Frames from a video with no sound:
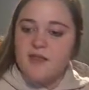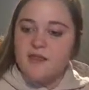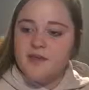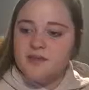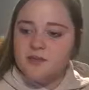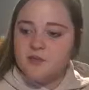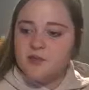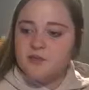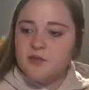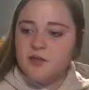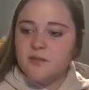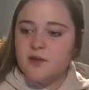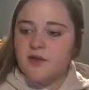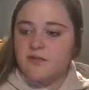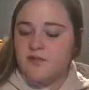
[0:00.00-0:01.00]
This was one
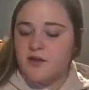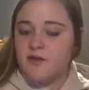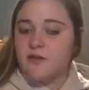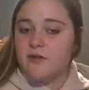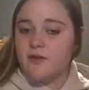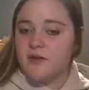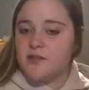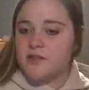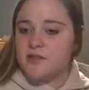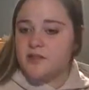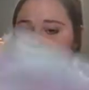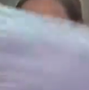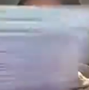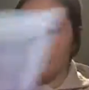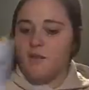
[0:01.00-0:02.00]
of my favorite things to
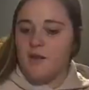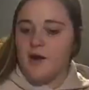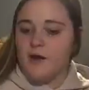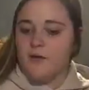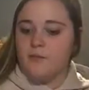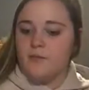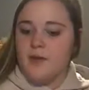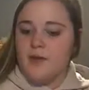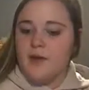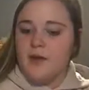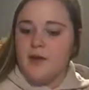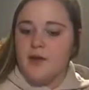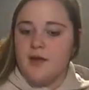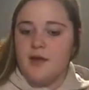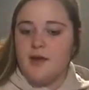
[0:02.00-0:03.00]
talk about
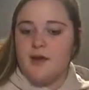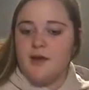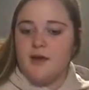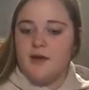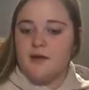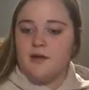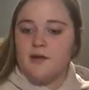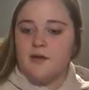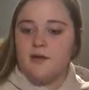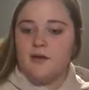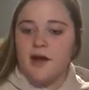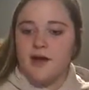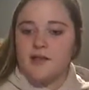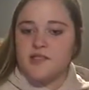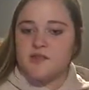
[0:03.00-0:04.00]
in
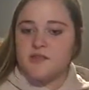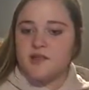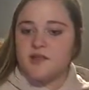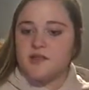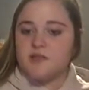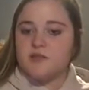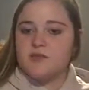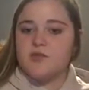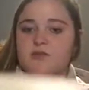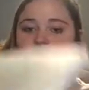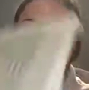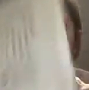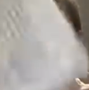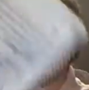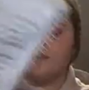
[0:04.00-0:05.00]
class because it was
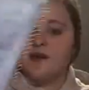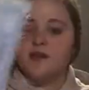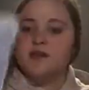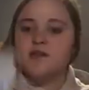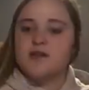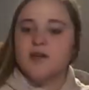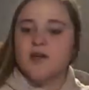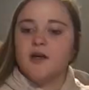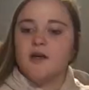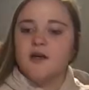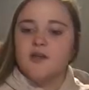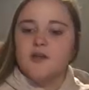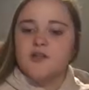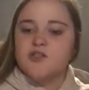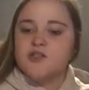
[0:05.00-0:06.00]
very fun to
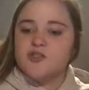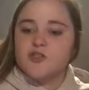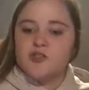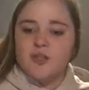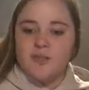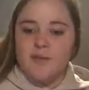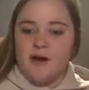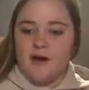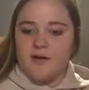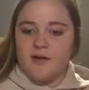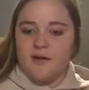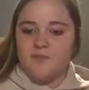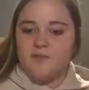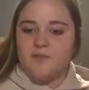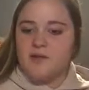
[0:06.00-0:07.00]
just learn about it.